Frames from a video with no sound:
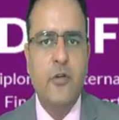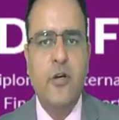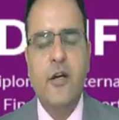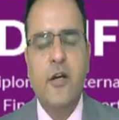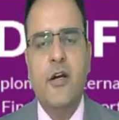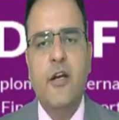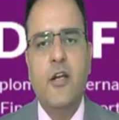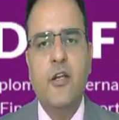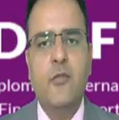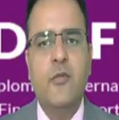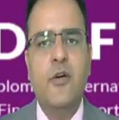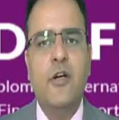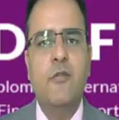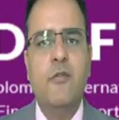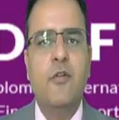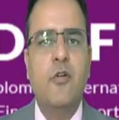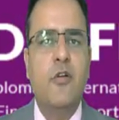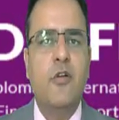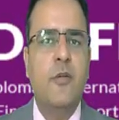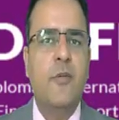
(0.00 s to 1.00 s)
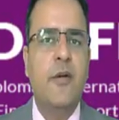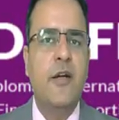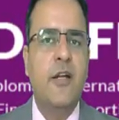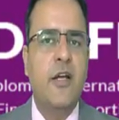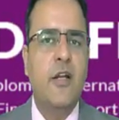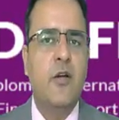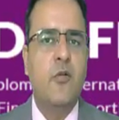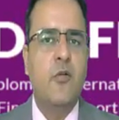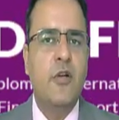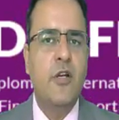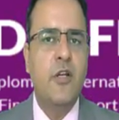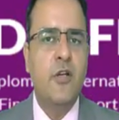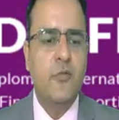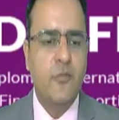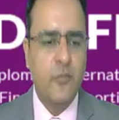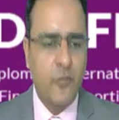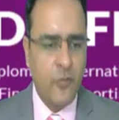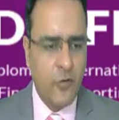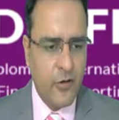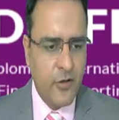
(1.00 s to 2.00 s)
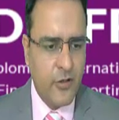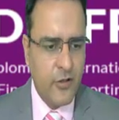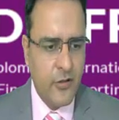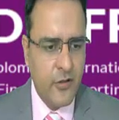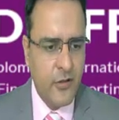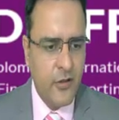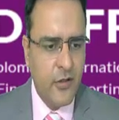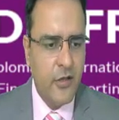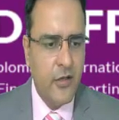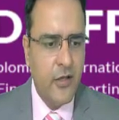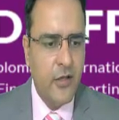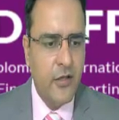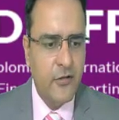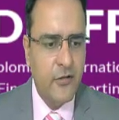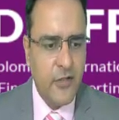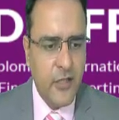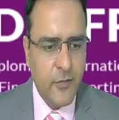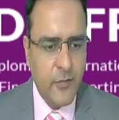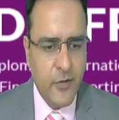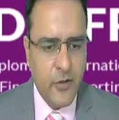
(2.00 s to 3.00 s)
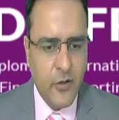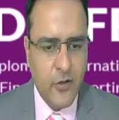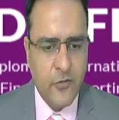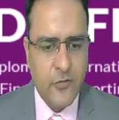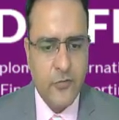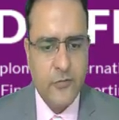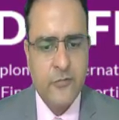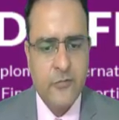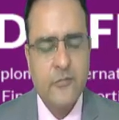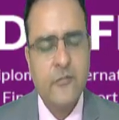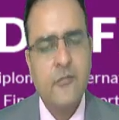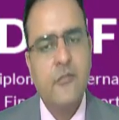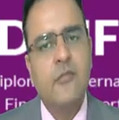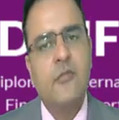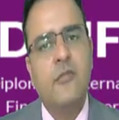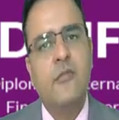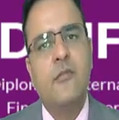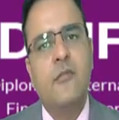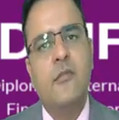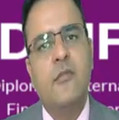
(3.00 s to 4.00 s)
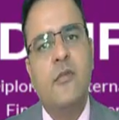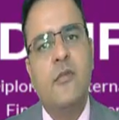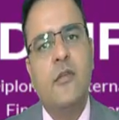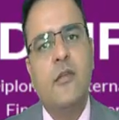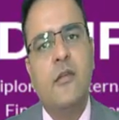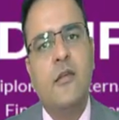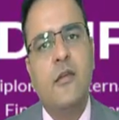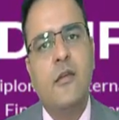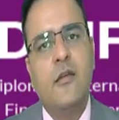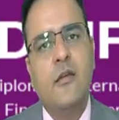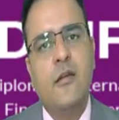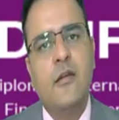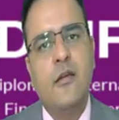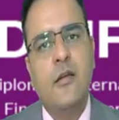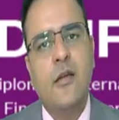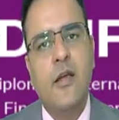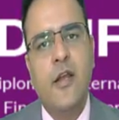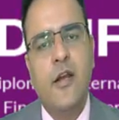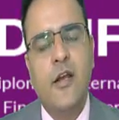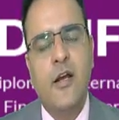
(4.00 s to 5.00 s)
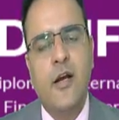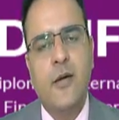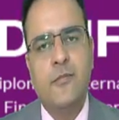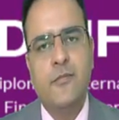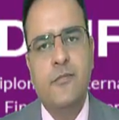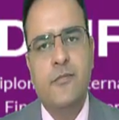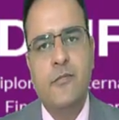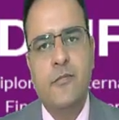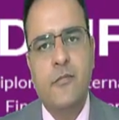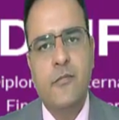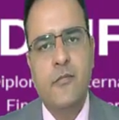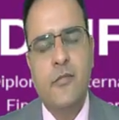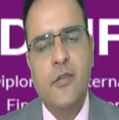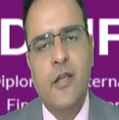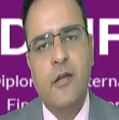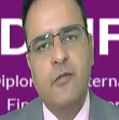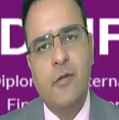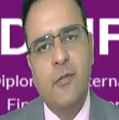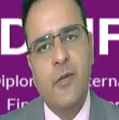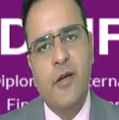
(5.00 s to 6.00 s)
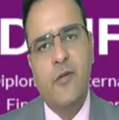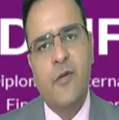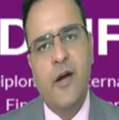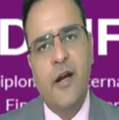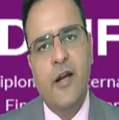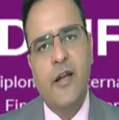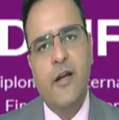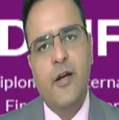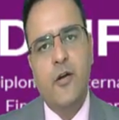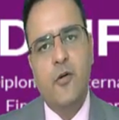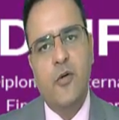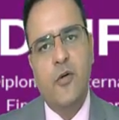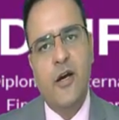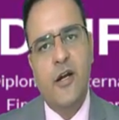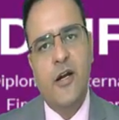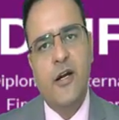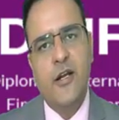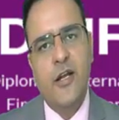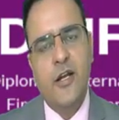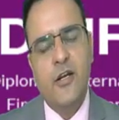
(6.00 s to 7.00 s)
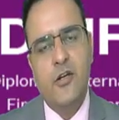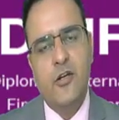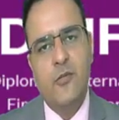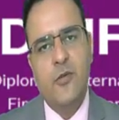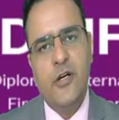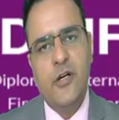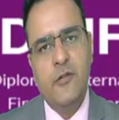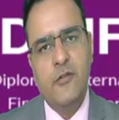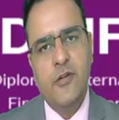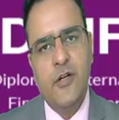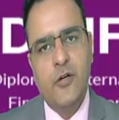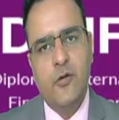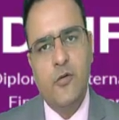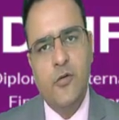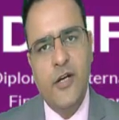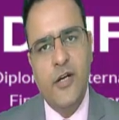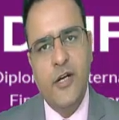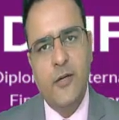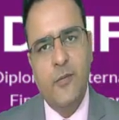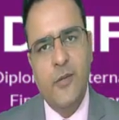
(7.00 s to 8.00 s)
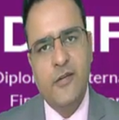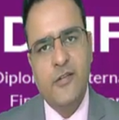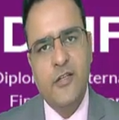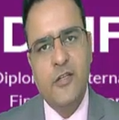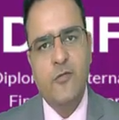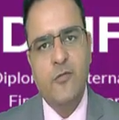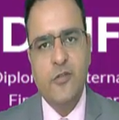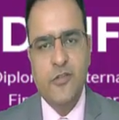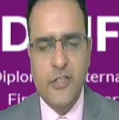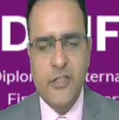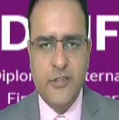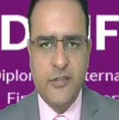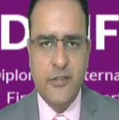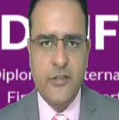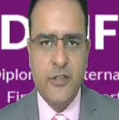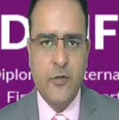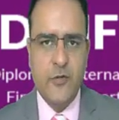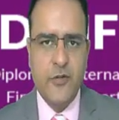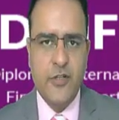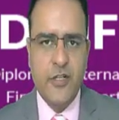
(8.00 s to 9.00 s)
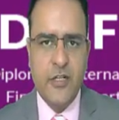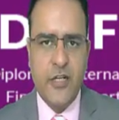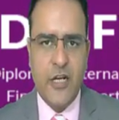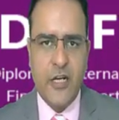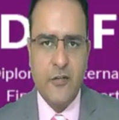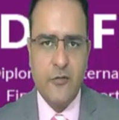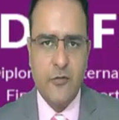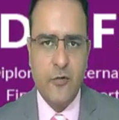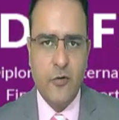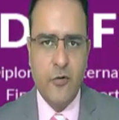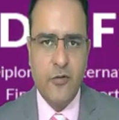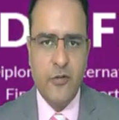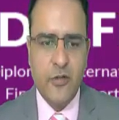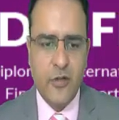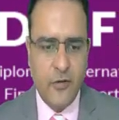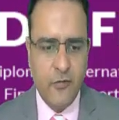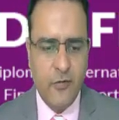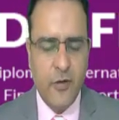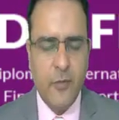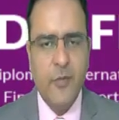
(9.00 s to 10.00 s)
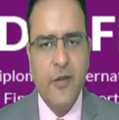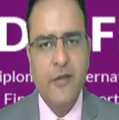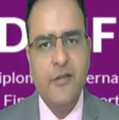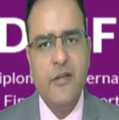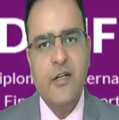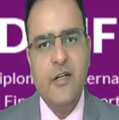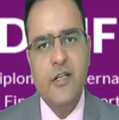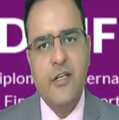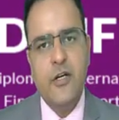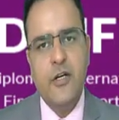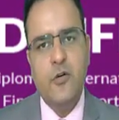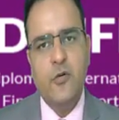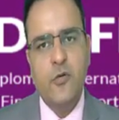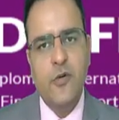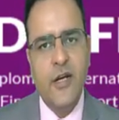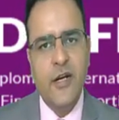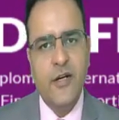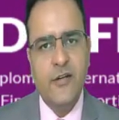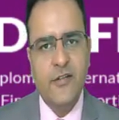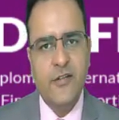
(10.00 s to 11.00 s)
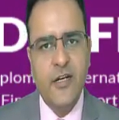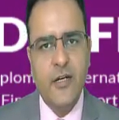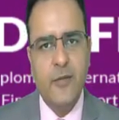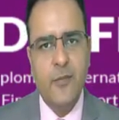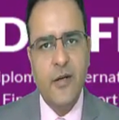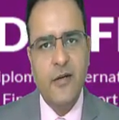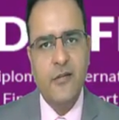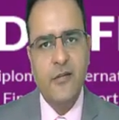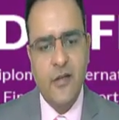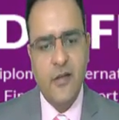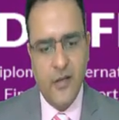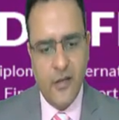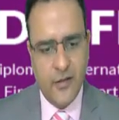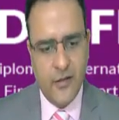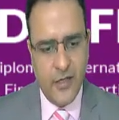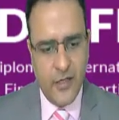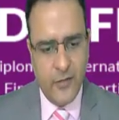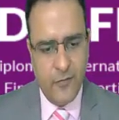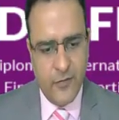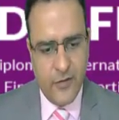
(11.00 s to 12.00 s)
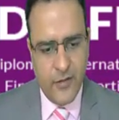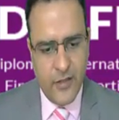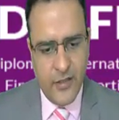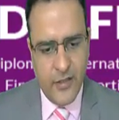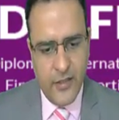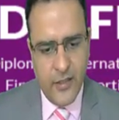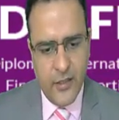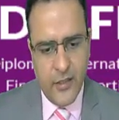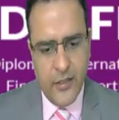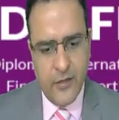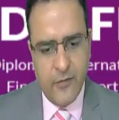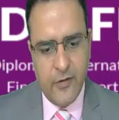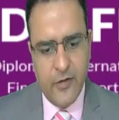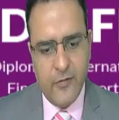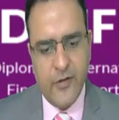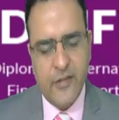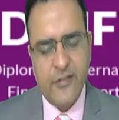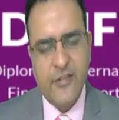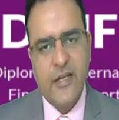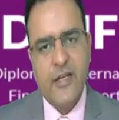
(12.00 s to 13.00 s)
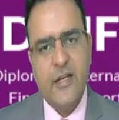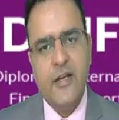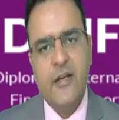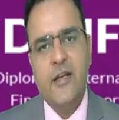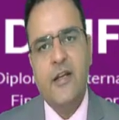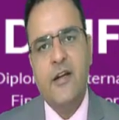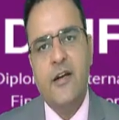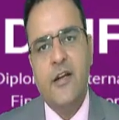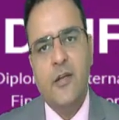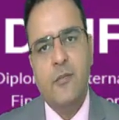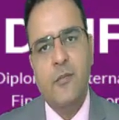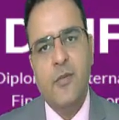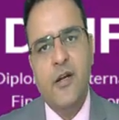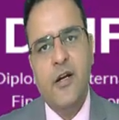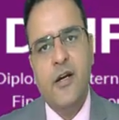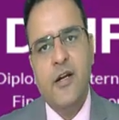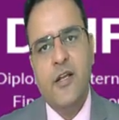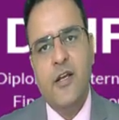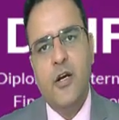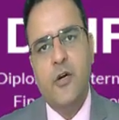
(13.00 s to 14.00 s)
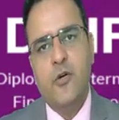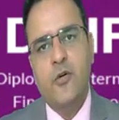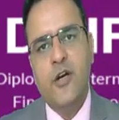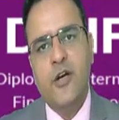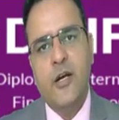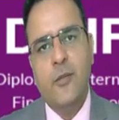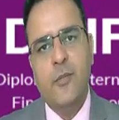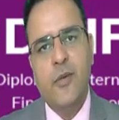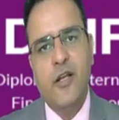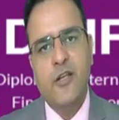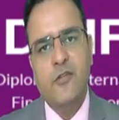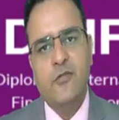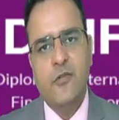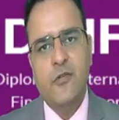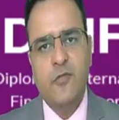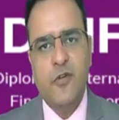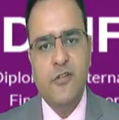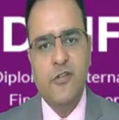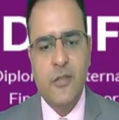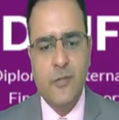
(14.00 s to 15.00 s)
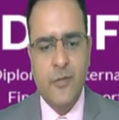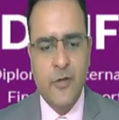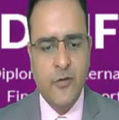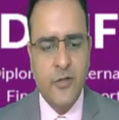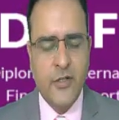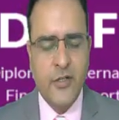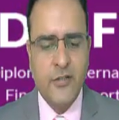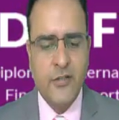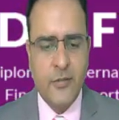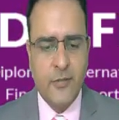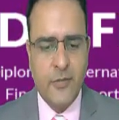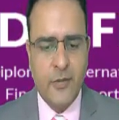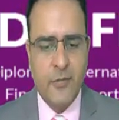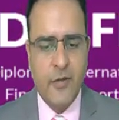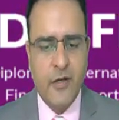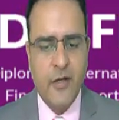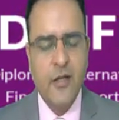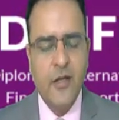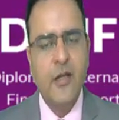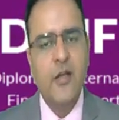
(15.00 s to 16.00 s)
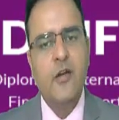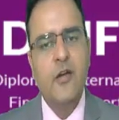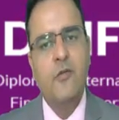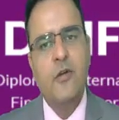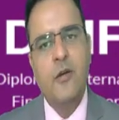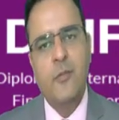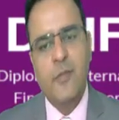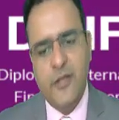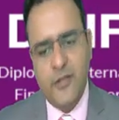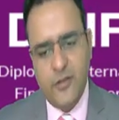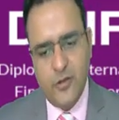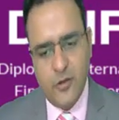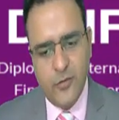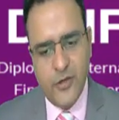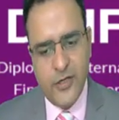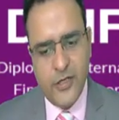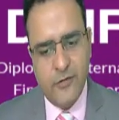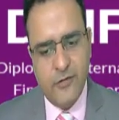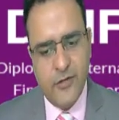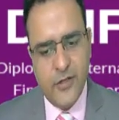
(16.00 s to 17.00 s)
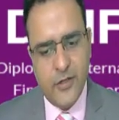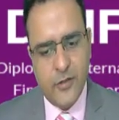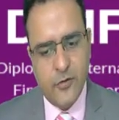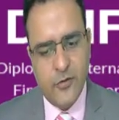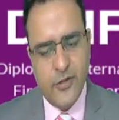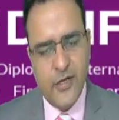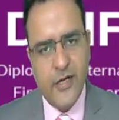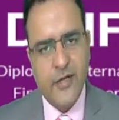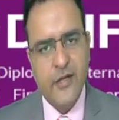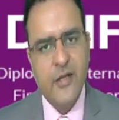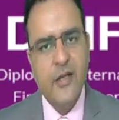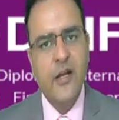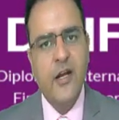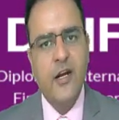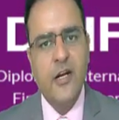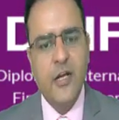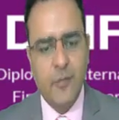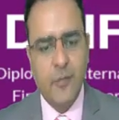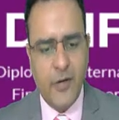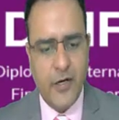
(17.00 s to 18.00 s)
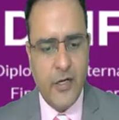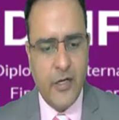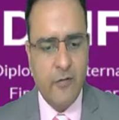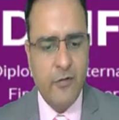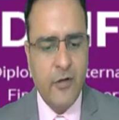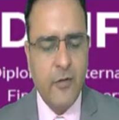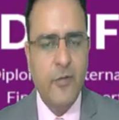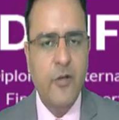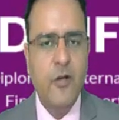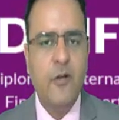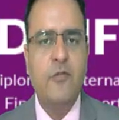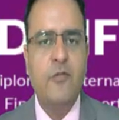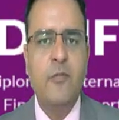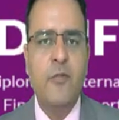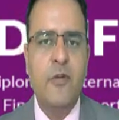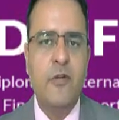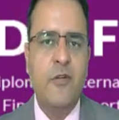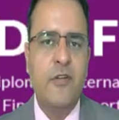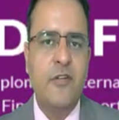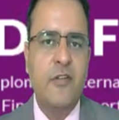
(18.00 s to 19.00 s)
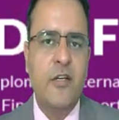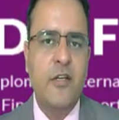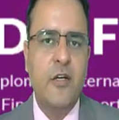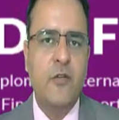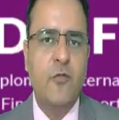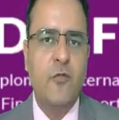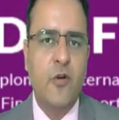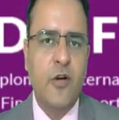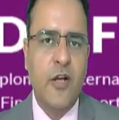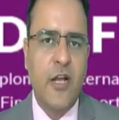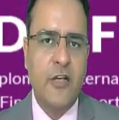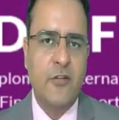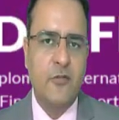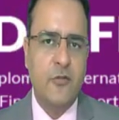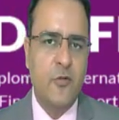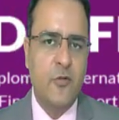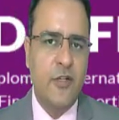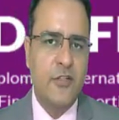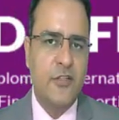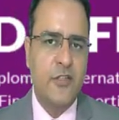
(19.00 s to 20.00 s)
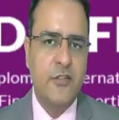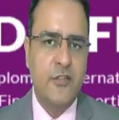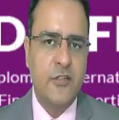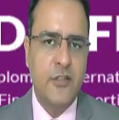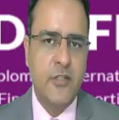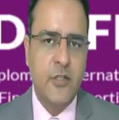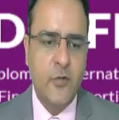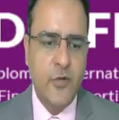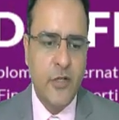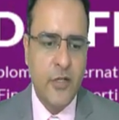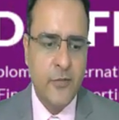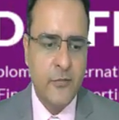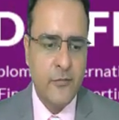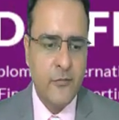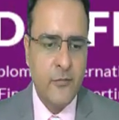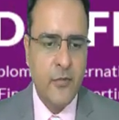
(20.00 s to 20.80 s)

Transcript: Current and cumulative will only be done only for the statement of income. That will be dividing into current and cumulative year to date basis. For changes in equity and cash flows, we'll present year to date statements. That if the year, even if it is second interim period, year to date begins from 1st April to 30th September, will be cumulative year to date, and comparative will be of the previous year for cash flow and changes in equity.